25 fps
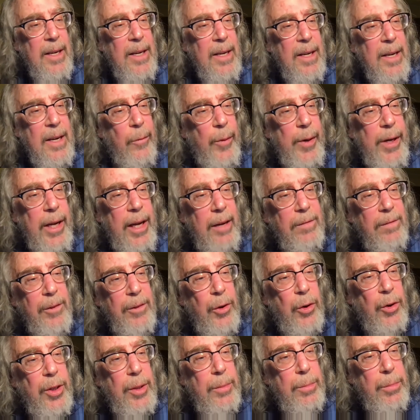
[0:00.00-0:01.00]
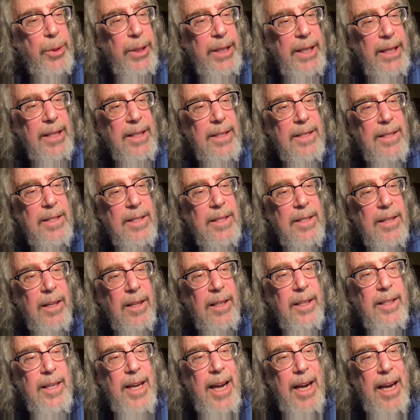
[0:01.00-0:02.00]
We have Laura Briggs
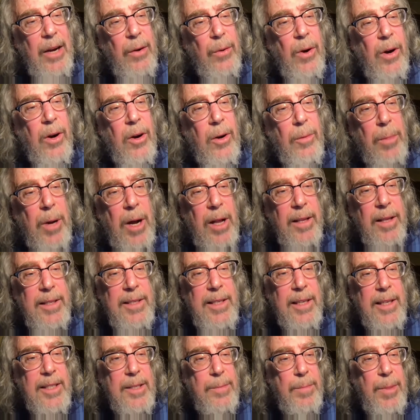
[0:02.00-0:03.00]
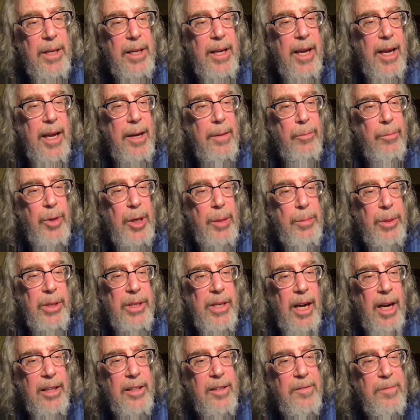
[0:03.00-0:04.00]
on how all politics became
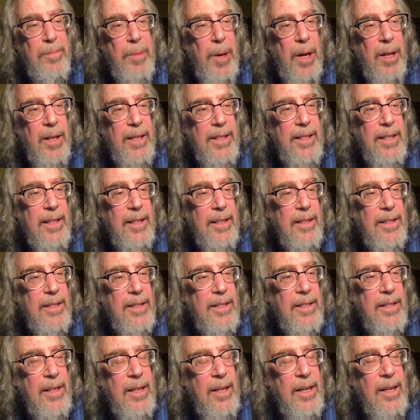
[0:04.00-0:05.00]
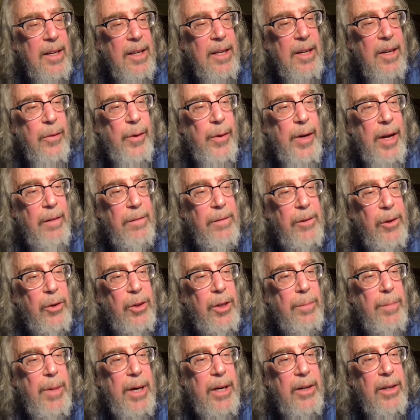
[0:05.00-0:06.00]
reproductive politics. We have Laura
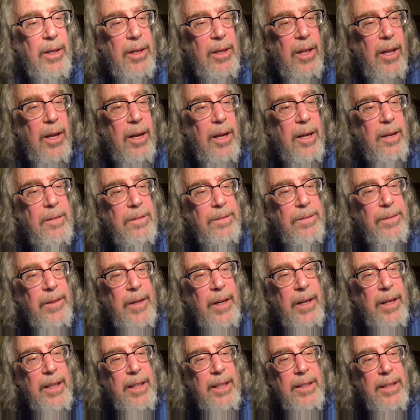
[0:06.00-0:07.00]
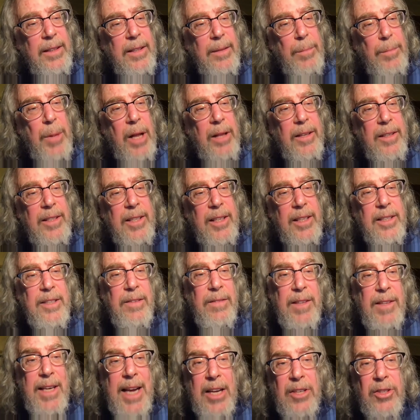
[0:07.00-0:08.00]
Barraclough on the politics of
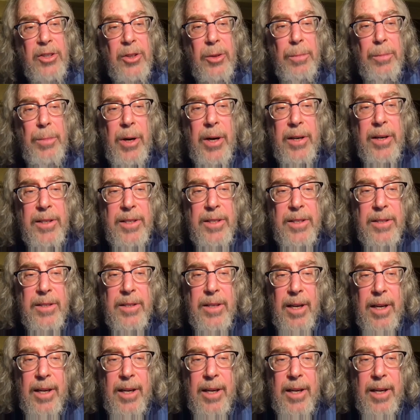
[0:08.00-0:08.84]
the National Parks